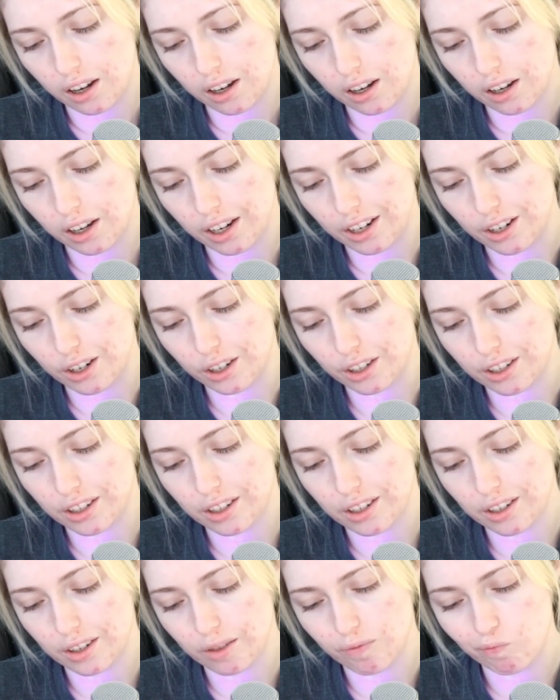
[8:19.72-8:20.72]
it
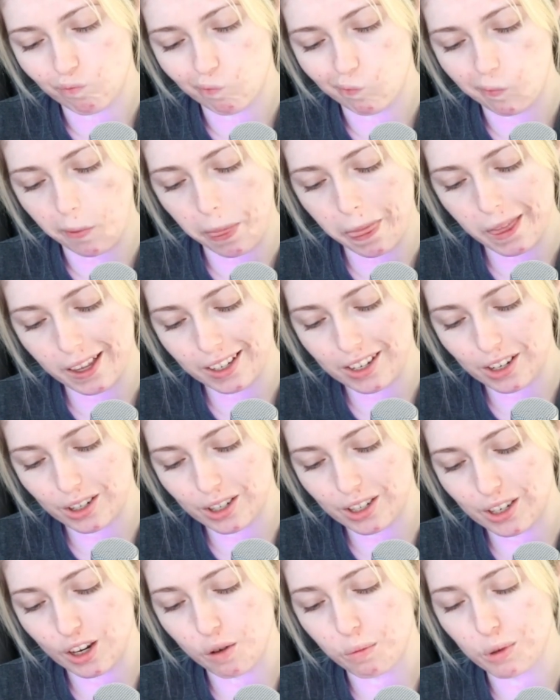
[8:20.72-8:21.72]
just
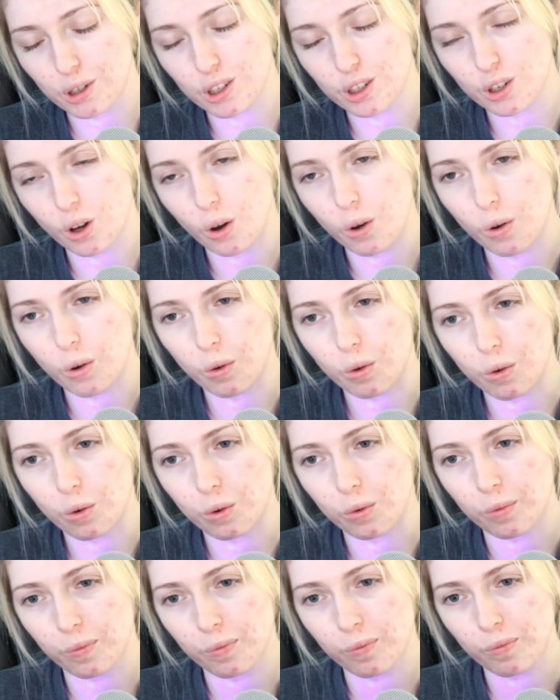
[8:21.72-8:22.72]
seems
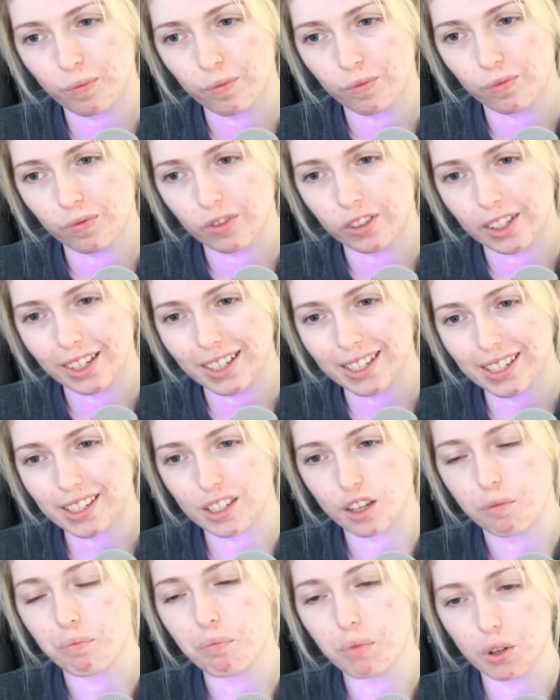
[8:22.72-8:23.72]
so
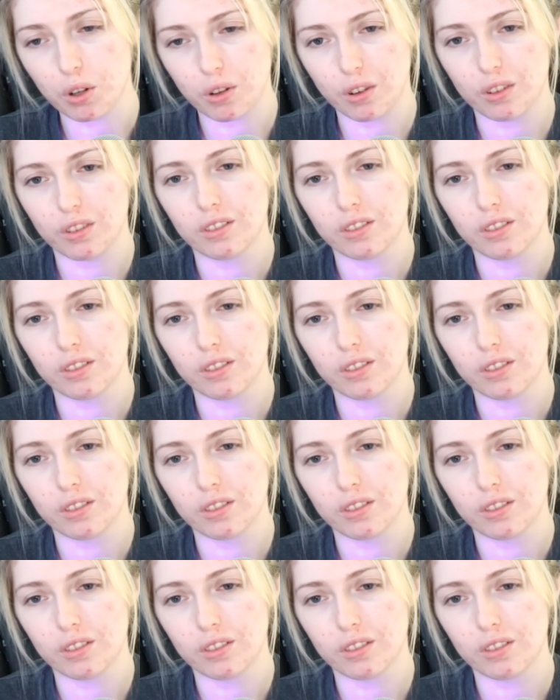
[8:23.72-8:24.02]
simple.